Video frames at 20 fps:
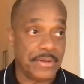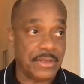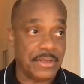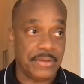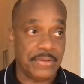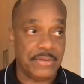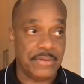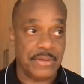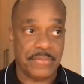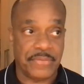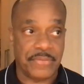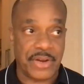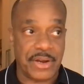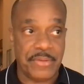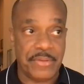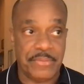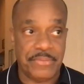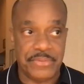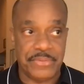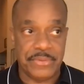uh,
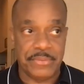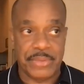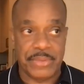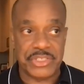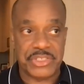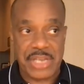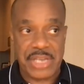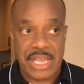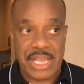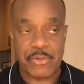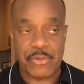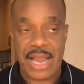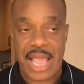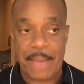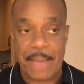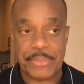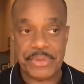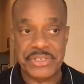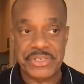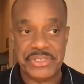very much like what
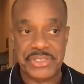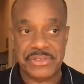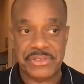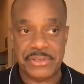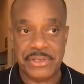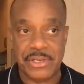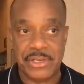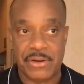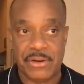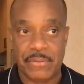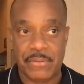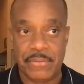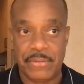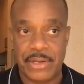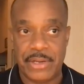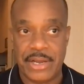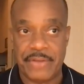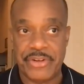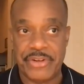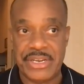happens you
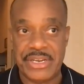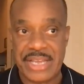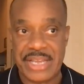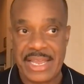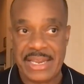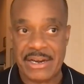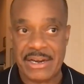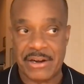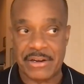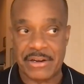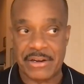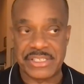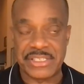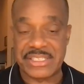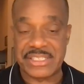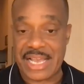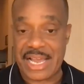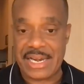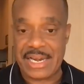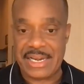know every day in our
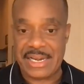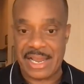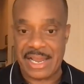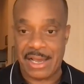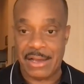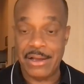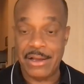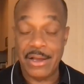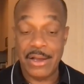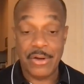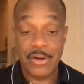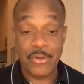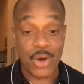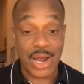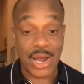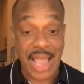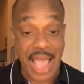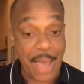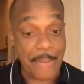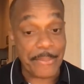society now
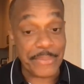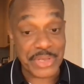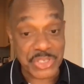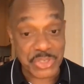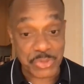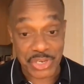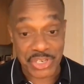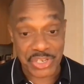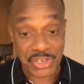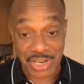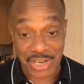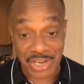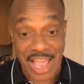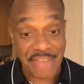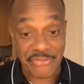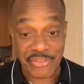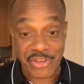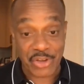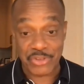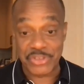what happens when your
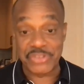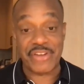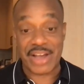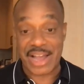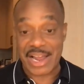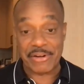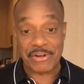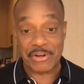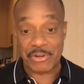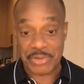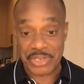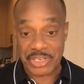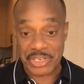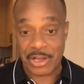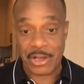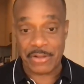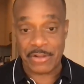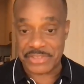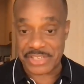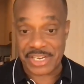life goes viral when
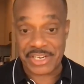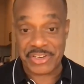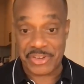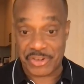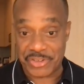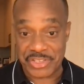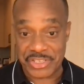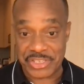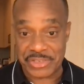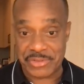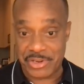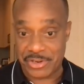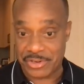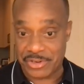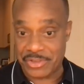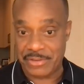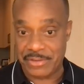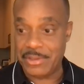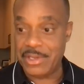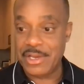all of a sudden you're the you're
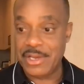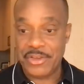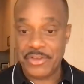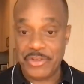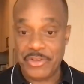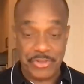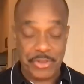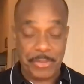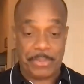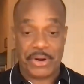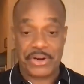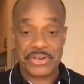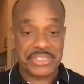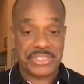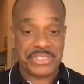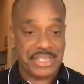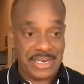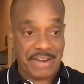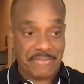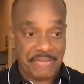the you're the
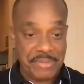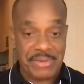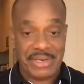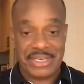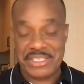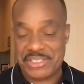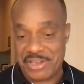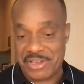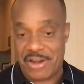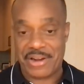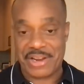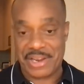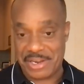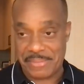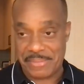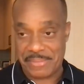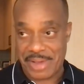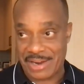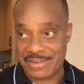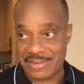person that everybody's talking
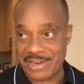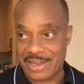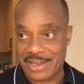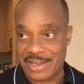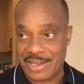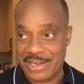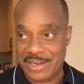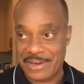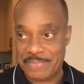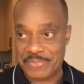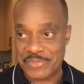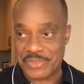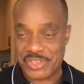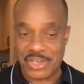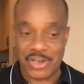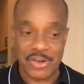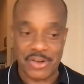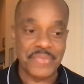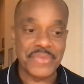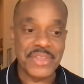about um,
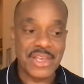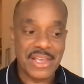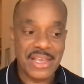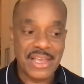so